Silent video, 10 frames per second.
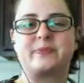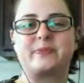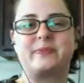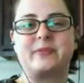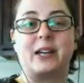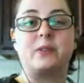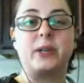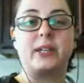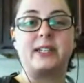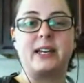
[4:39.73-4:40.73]
yeah,
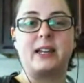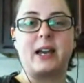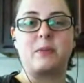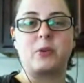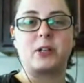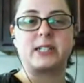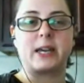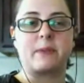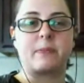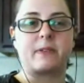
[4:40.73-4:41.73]
we get a lot more
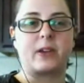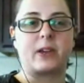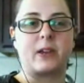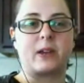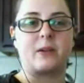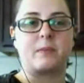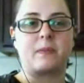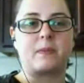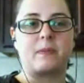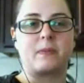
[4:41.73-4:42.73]
depth of him
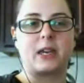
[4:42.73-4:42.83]
than